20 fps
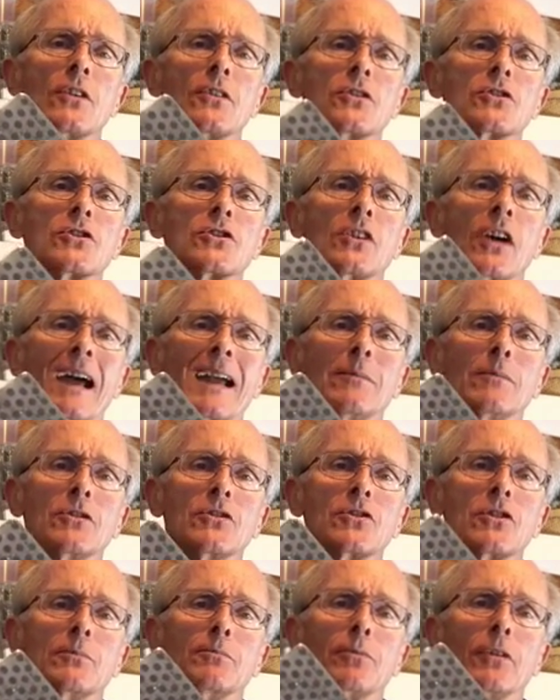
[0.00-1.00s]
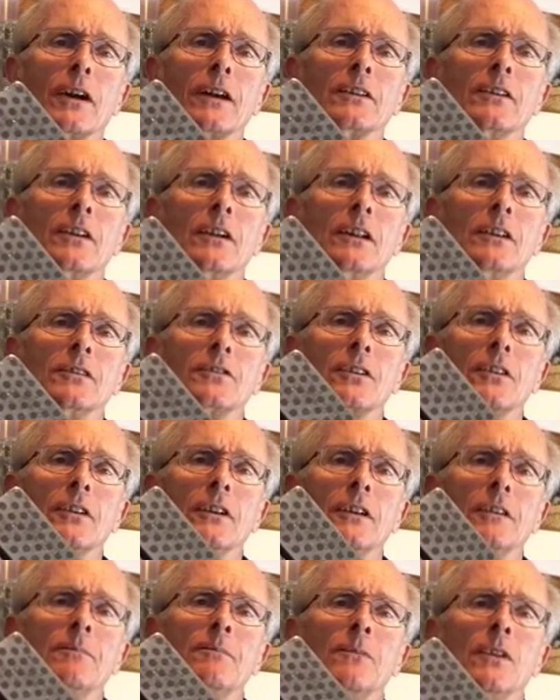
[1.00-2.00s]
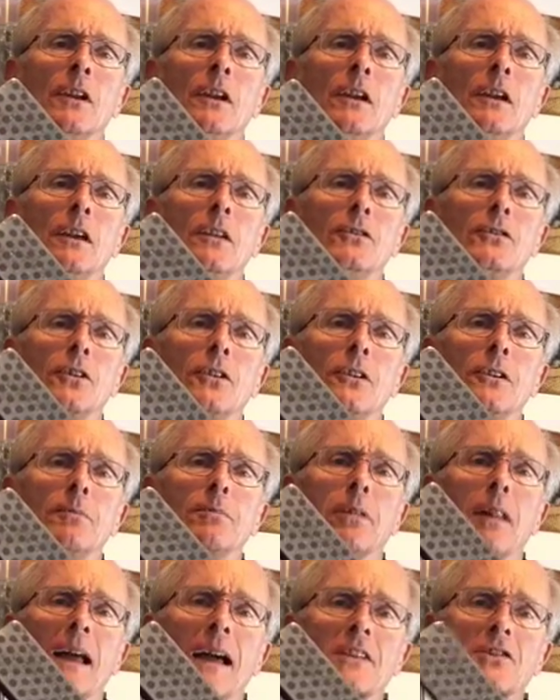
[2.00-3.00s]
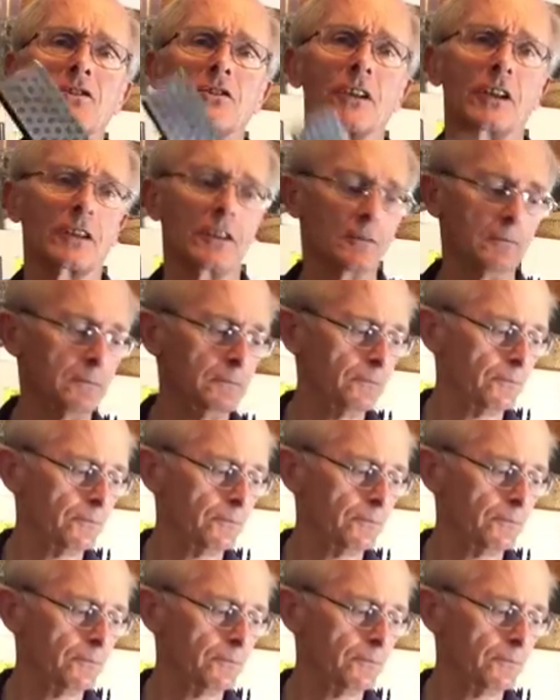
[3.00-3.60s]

There's diamonds impregnated into the plastic.